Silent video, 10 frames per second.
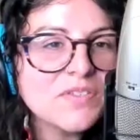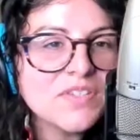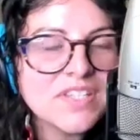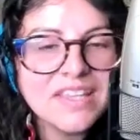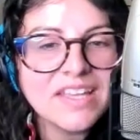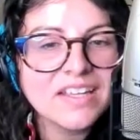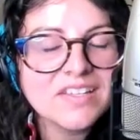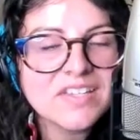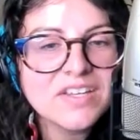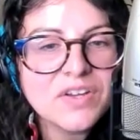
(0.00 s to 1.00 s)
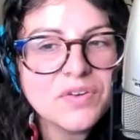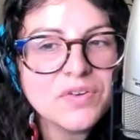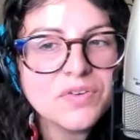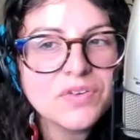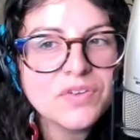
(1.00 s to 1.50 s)
you say that, because I
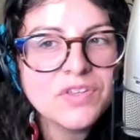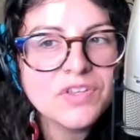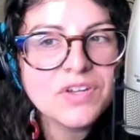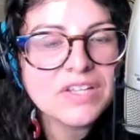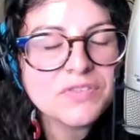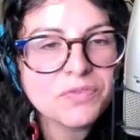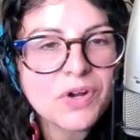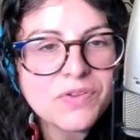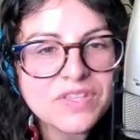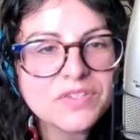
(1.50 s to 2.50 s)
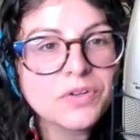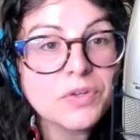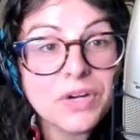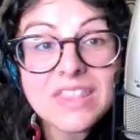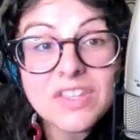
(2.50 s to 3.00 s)
know you guys wrote this, or you
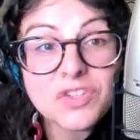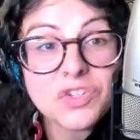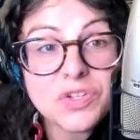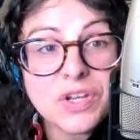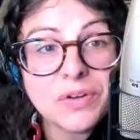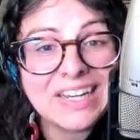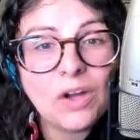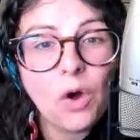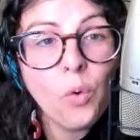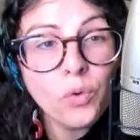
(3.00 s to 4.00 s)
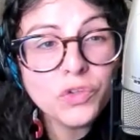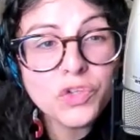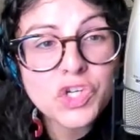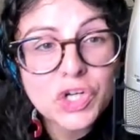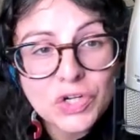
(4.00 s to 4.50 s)
were in the studio in an old
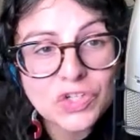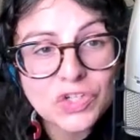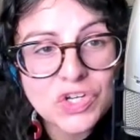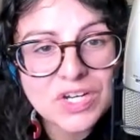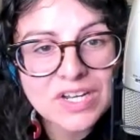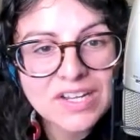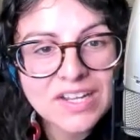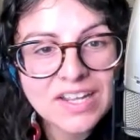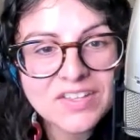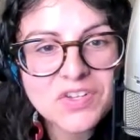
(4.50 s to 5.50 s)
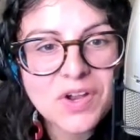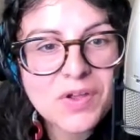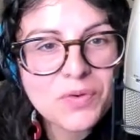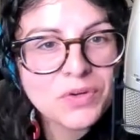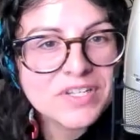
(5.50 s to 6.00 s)
church. And
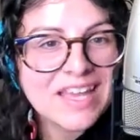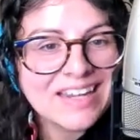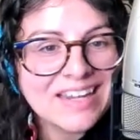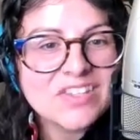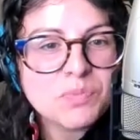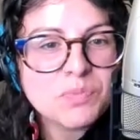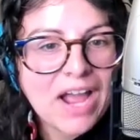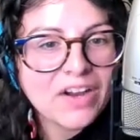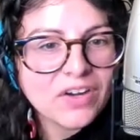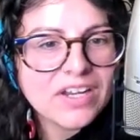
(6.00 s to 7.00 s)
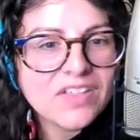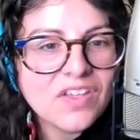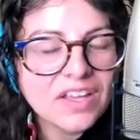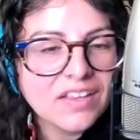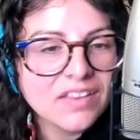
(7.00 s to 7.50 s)
so did that inspire
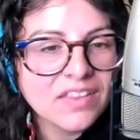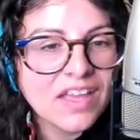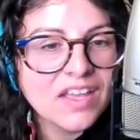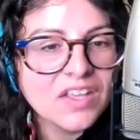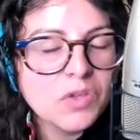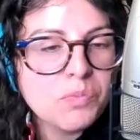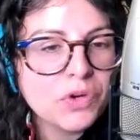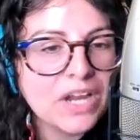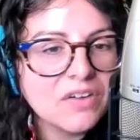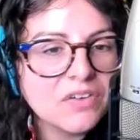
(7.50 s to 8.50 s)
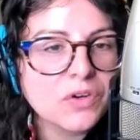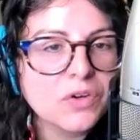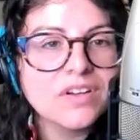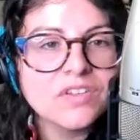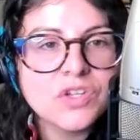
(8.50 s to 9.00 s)
anything that you put out,
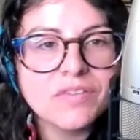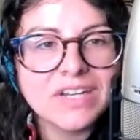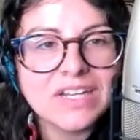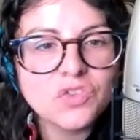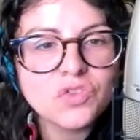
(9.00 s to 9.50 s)
or do you have any?